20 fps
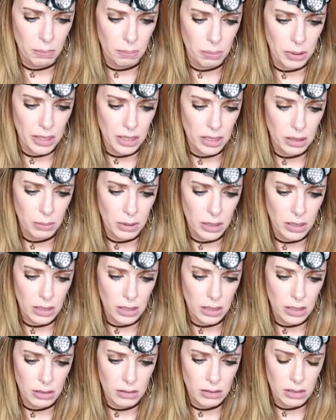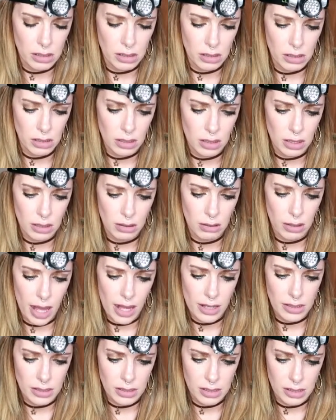PBT
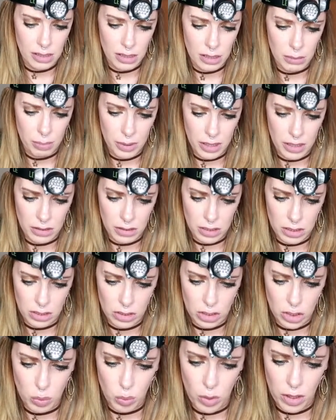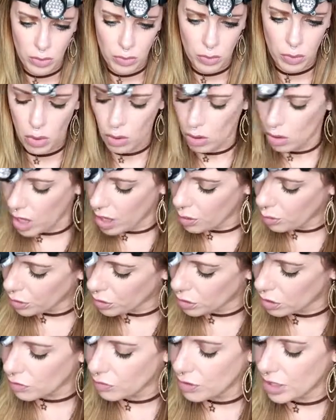elastic bandage, one roll. I
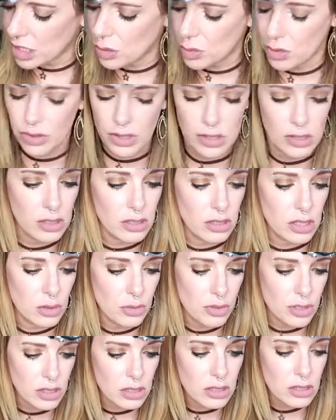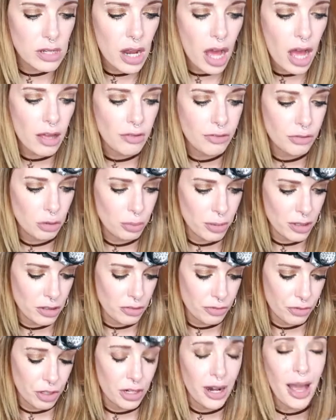wonder if that's what this is. So this is not fruit by the
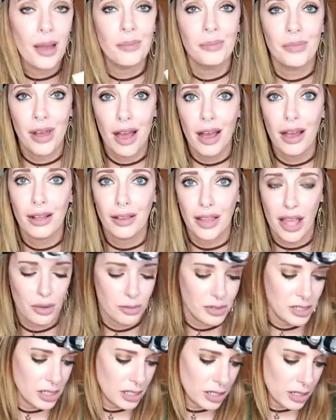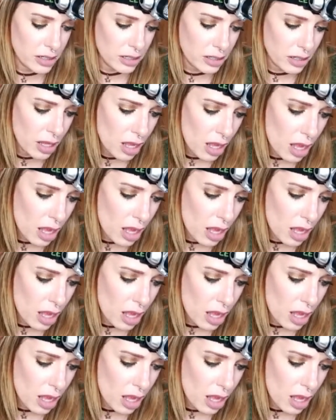foot. I'm not allowed to eat it.